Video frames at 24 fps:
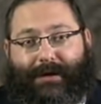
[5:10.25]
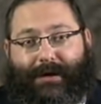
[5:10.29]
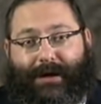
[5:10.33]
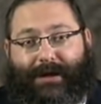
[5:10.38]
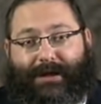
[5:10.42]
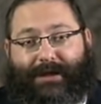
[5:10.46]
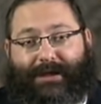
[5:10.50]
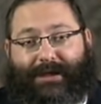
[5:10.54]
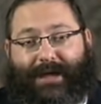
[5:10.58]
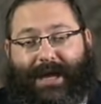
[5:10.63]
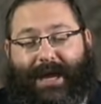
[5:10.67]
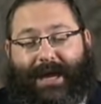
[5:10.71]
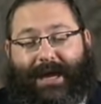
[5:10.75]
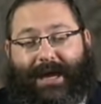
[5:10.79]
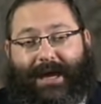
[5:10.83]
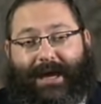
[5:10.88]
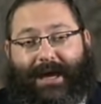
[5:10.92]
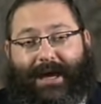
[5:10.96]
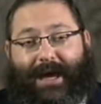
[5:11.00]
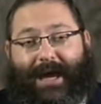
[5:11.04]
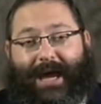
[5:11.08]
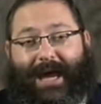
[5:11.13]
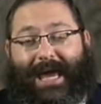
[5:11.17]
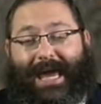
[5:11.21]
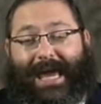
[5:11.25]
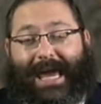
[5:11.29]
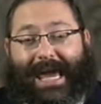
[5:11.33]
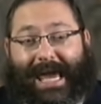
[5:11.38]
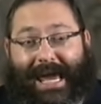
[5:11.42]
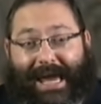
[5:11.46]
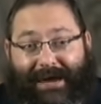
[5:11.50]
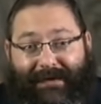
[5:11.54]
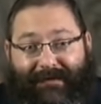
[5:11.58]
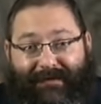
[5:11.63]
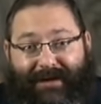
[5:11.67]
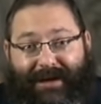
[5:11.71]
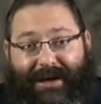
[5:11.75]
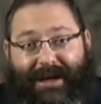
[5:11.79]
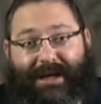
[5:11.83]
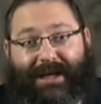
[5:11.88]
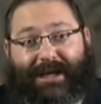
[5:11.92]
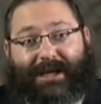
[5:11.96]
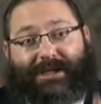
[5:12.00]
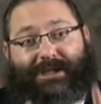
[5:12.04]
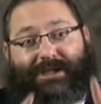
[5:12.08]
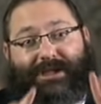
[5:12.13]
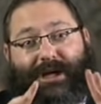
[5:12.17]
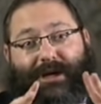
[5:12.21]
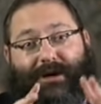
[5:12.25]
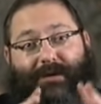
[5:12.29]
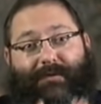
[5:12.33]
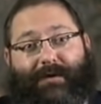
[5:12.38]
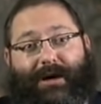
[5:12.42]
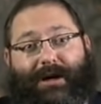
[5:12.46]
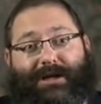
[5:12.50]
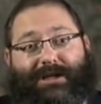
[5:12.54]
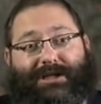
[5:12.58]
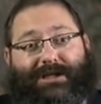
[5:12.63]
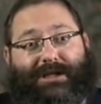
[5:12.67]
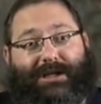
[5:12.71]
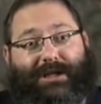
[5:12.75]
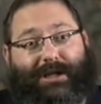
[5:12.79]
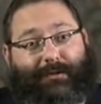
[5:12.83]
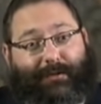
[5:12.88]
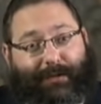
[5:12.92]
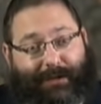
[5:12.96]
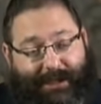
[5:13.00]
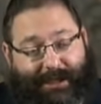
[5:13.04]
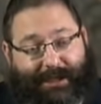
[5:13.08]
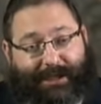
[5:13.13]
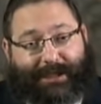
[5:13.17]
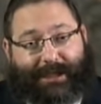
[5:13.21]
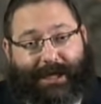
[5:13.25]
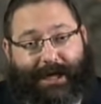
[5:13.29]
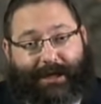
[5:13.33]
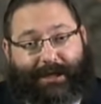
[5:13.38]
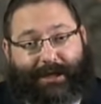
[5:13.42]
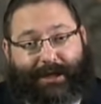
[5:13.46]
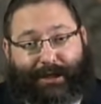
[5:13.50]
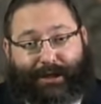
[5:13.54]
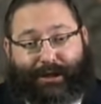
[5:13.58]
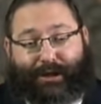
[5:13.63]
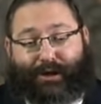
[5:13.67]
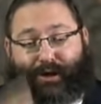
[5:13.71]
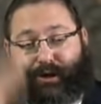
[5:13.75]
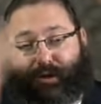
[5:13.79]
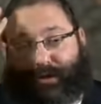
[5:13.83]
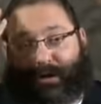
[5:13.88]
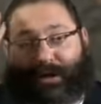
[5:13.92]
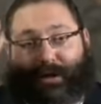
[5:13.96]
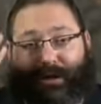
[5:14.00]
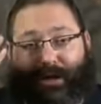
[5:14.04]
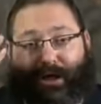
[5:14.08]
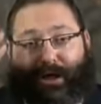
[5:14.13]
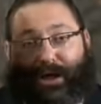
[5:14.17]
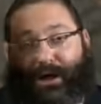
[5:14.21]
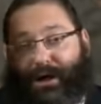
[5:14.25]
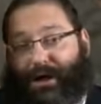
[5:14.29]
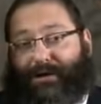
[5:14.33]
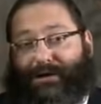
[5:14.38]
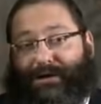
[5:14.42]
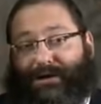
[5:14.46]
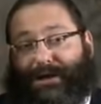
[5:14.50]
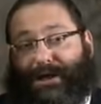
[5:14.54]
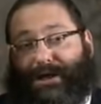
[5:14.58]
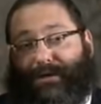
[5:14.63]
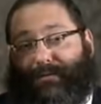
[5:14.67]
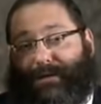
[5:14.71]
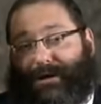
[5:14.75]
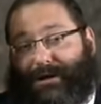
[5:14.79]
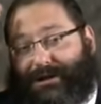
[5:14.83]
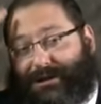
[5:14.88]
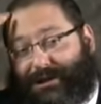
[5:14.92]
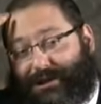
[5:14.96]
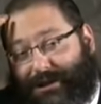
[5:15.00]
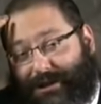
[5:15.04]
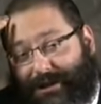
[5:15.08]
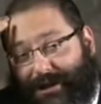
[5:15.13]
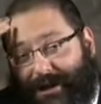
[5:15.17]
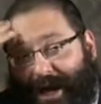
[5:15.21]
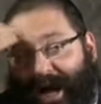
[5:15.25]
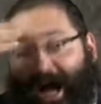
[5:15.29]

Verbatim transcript: It's saying even in his generation he was a tzaddik, certainly in another generation